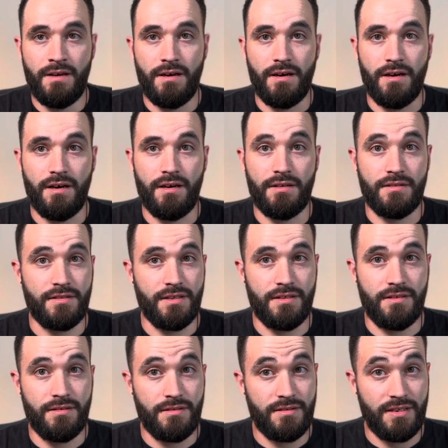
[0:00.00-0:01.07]

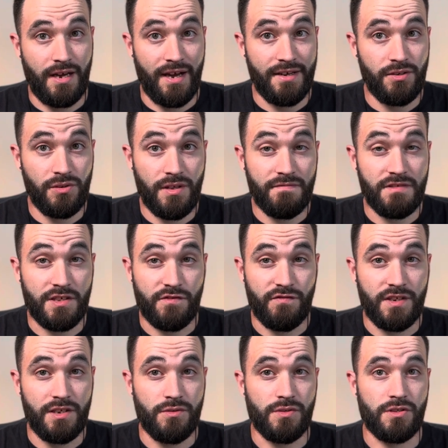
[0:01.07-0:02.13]
The title of this
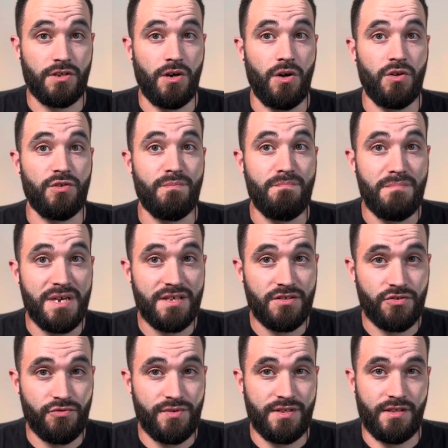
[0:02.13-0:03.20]
video is called
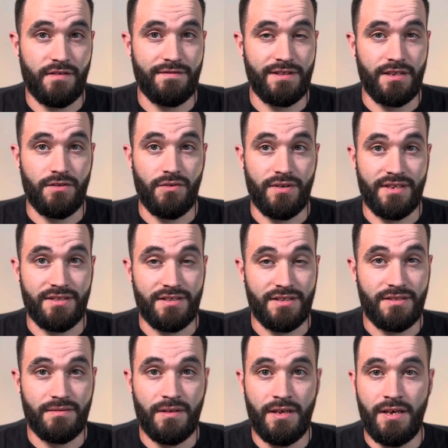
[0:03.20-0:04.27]
Mysteries of the
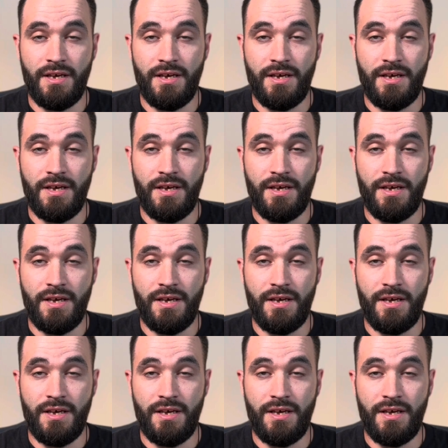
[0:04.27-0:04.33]
Anointing.